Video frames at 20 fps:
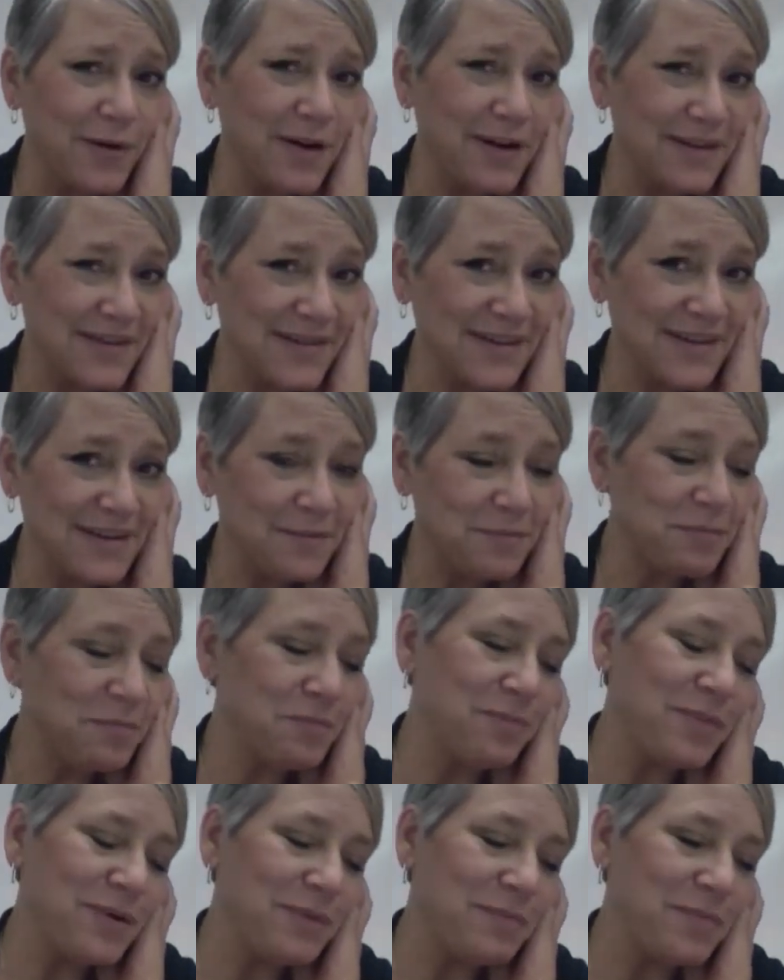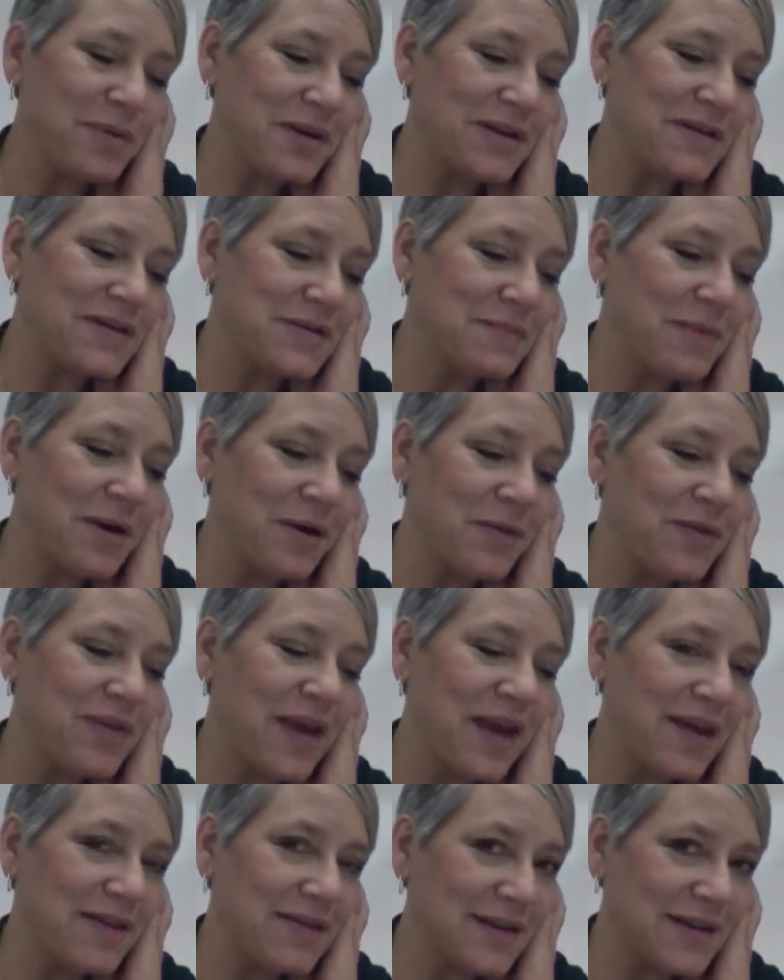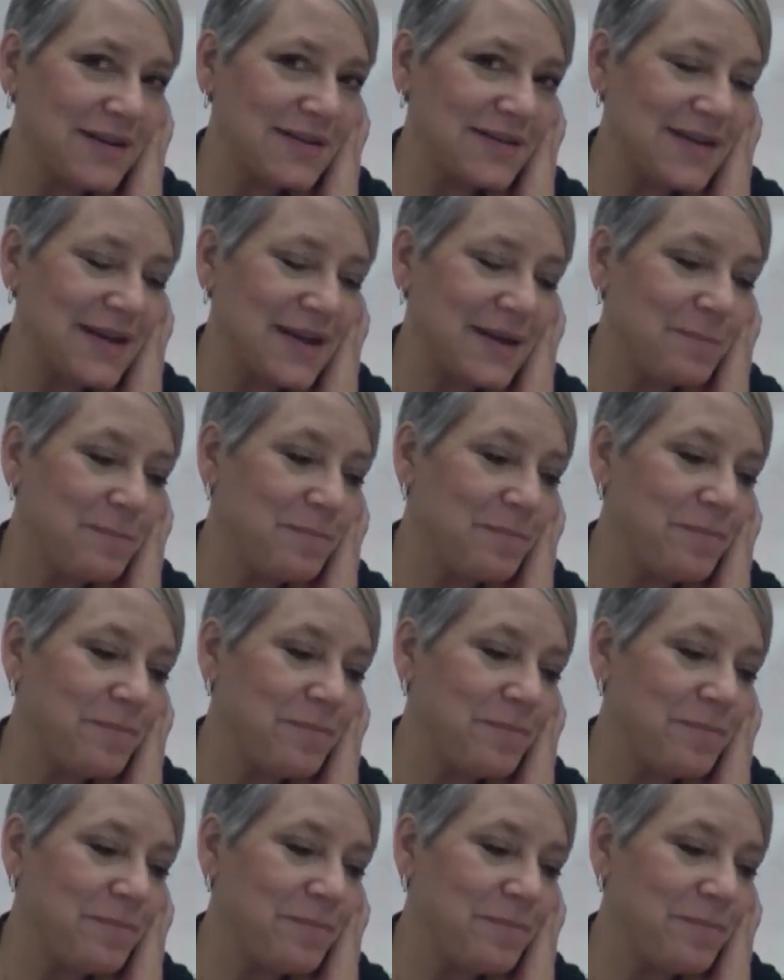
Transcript: doesn't it? But it's about that, they say.